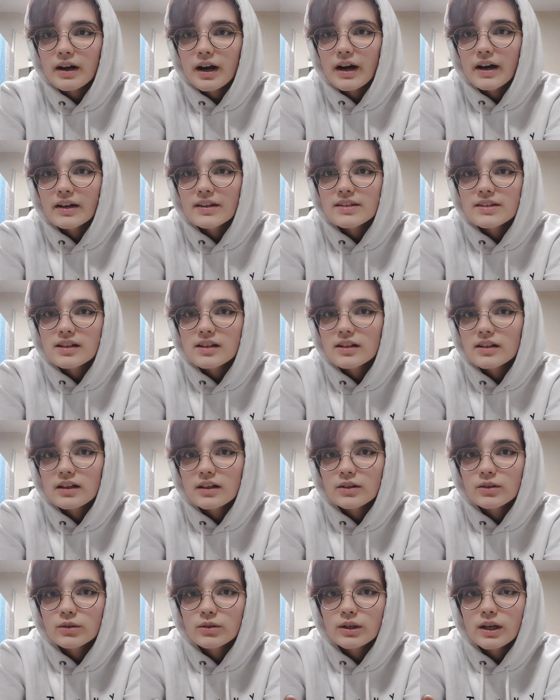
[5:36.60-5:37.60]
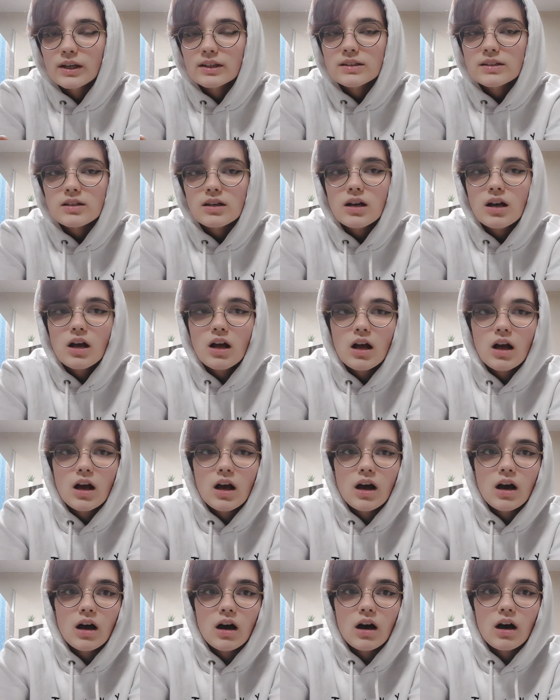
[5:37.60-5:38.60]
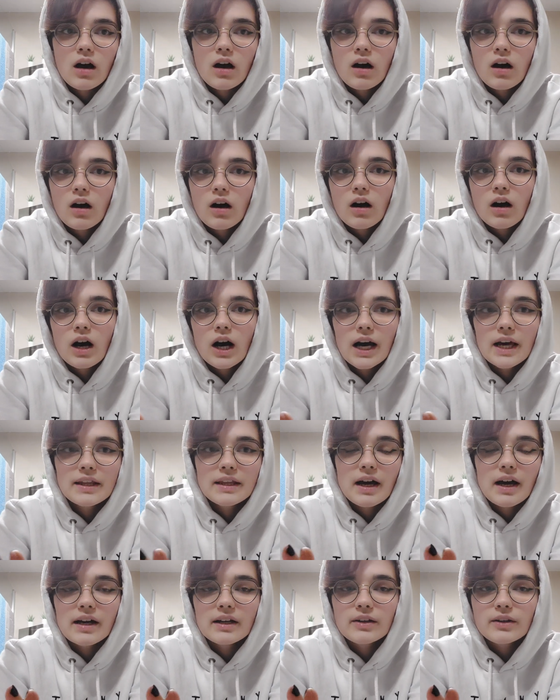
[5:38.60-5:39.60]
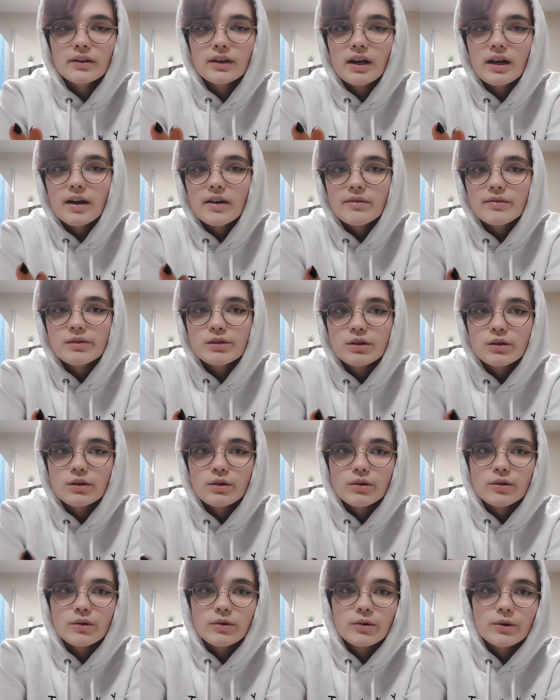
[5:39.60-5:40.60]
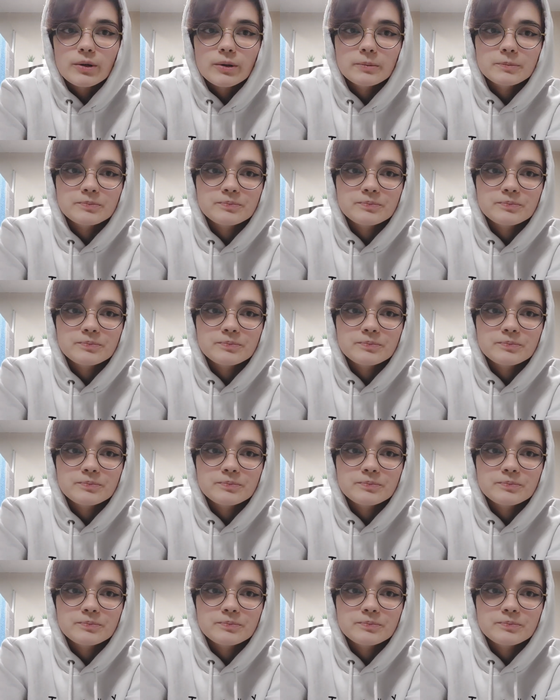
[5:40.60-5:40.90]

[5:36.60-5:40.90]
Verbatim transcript: I still can do that. Uh, and I don't have the